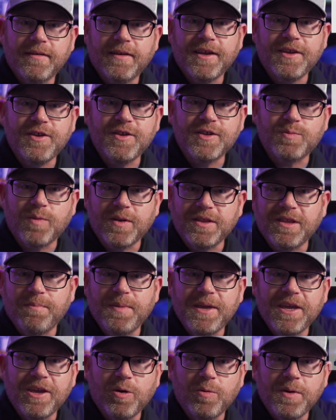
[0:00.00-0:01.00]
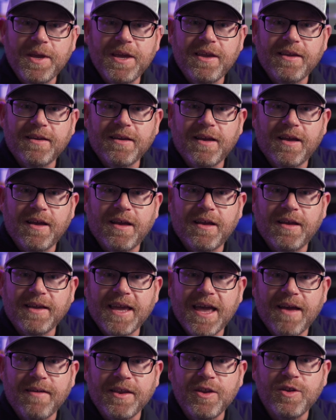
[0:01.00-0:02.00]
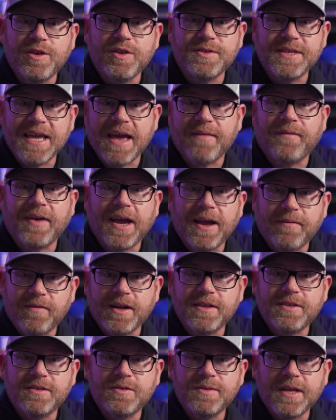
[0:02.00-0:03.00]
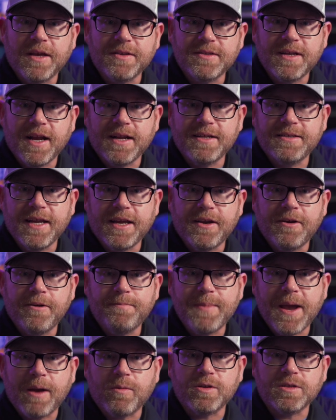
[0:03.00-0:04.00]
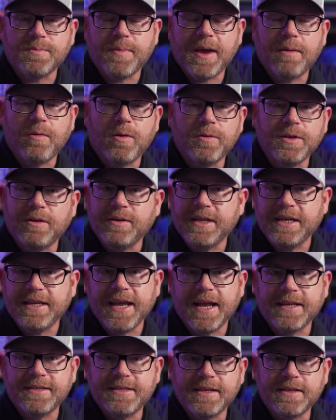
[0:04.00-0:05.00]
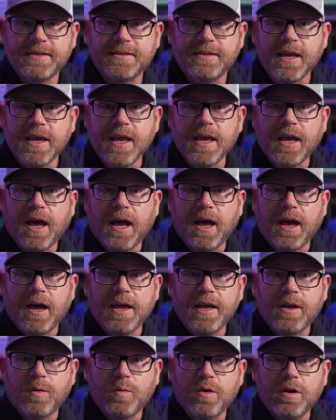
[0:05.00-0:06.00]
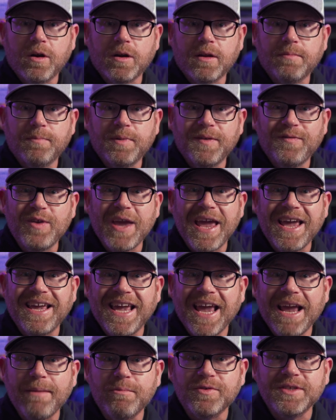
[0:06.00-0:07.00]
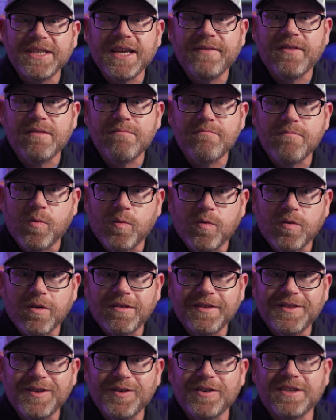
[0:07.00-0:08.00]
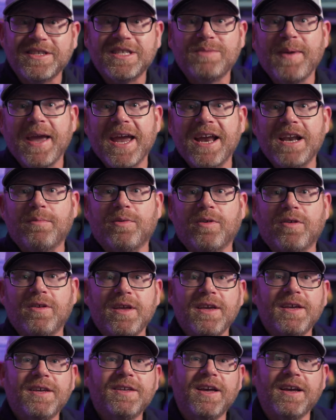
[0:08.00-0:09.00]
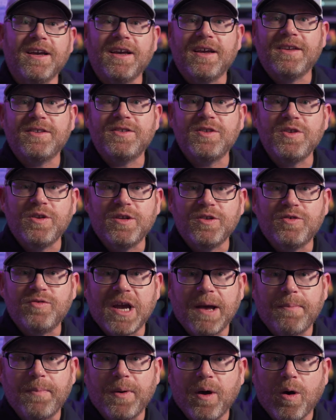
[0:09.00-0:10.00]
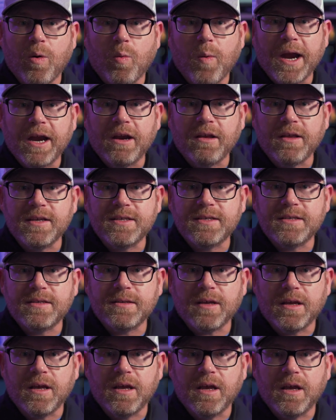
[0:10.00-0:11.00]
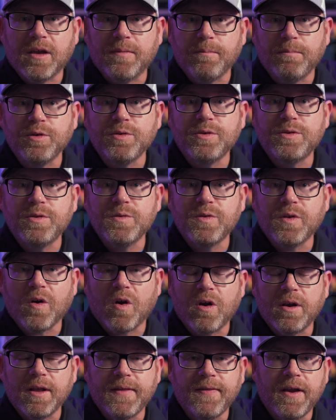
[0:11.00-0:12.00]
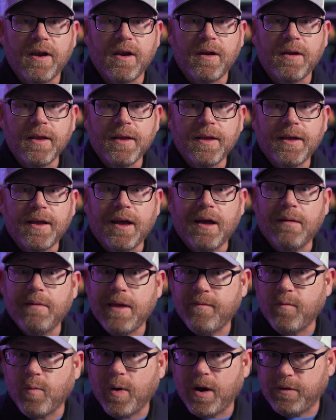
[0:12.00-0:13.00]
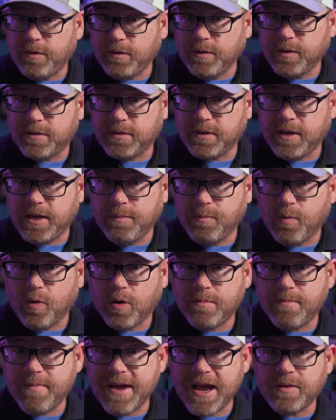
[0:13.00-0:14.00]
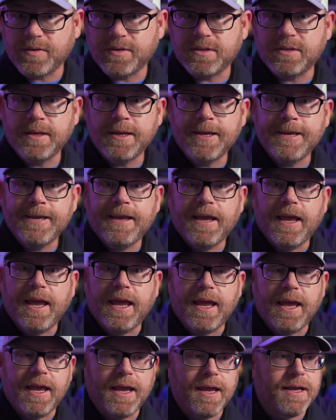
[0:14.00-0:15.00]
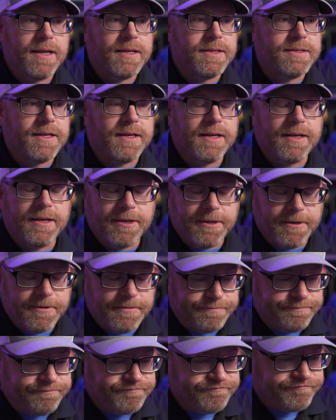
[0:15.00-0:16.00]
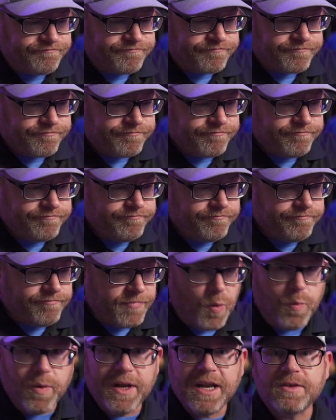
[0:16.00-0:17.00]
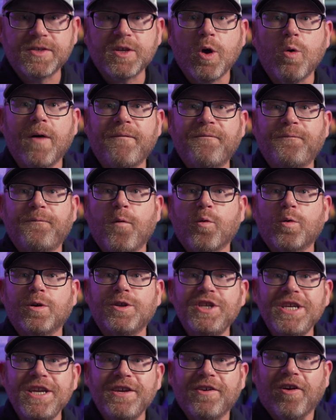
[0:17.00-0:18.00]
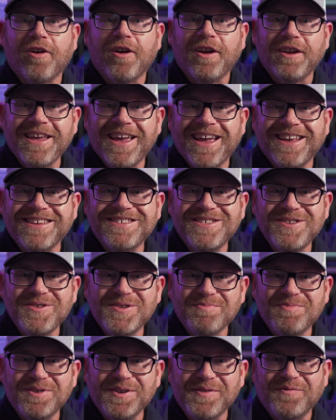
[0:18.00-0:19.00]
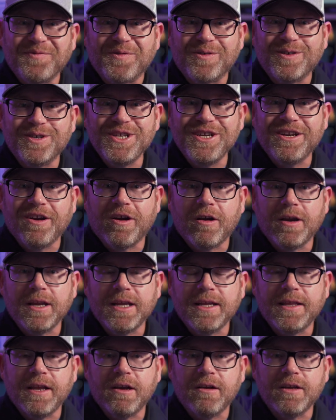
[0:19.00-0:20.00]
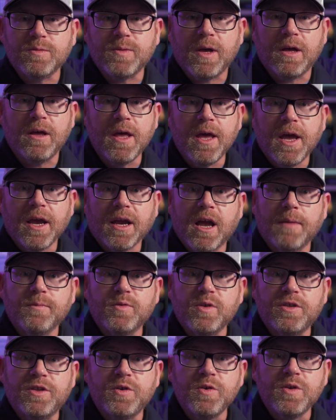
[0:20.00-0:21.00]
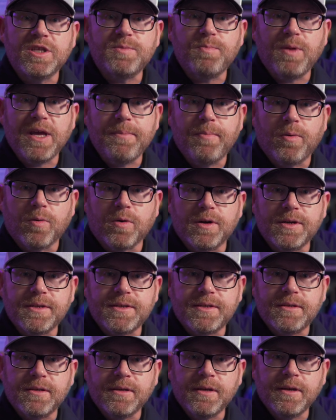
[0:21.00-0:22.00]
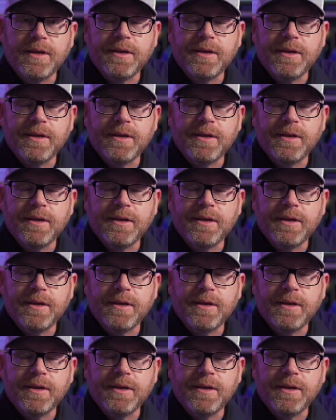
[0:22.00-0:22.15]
You just want the PoE, and you can use Cat 5, right? It's 2009 standard, backwards compatible. You don't need Cat 6. It'll work. But if you hate cables even more, they're expandable, so you could drop a wireless Bluetooth card in there, have a wireless keyboard and mouse, and what else? Oh, a 4G card. Yes, you can put a 4G card in there as well. Comes with 2 display ports,